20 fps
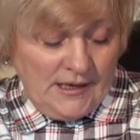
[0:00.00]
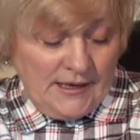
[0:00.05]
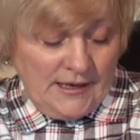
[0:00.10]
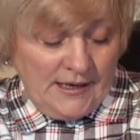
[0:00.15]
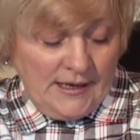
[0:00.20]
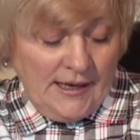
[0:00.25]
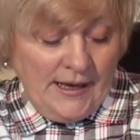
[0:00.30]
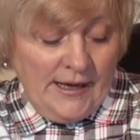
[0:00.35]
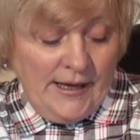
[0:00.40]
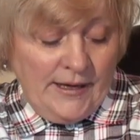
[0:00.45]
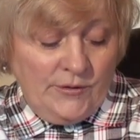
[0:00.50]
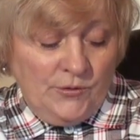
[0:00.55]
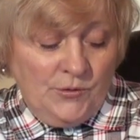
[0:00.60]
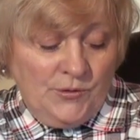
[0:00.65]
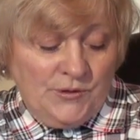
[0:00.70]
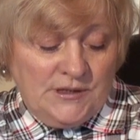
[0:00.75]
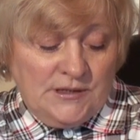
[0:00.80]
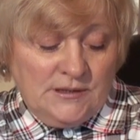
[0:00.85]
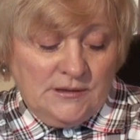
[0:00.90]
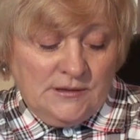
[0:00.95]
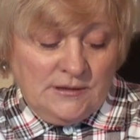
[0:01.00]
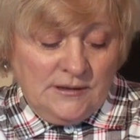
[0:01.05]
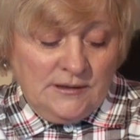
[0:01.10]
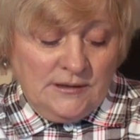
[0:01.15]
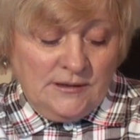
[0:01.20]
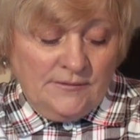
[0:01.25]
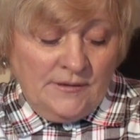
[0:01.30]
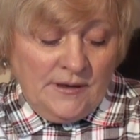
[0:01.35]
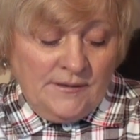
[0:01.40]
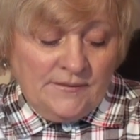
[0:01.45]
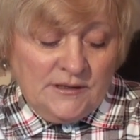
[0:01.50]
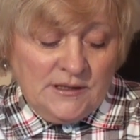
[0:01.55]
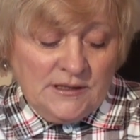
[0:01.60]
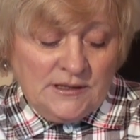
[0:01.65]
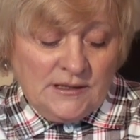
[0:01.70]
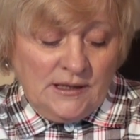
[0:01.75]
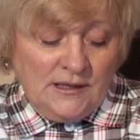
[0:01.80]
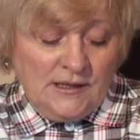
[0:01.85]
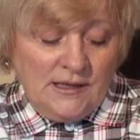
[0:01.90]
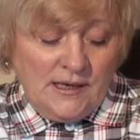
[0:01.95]
$100 and
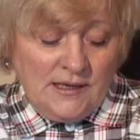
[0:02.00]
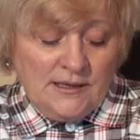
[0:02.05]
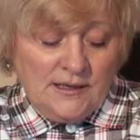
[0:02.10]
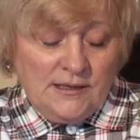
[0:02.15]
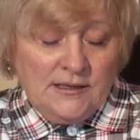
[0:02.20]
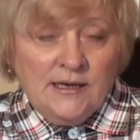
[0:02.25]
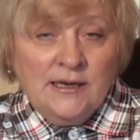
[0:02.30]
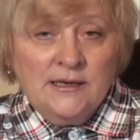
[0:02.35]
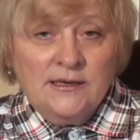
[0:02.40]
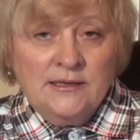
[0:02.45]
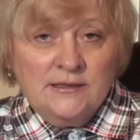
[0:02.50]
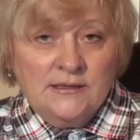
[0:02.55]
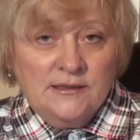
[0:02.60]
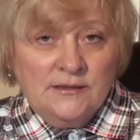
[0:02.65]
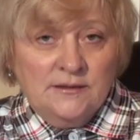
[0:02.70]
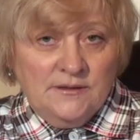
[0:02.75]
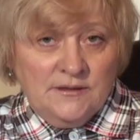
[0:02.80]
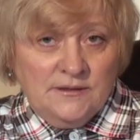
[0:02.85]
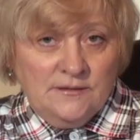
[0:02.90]
give it an interest.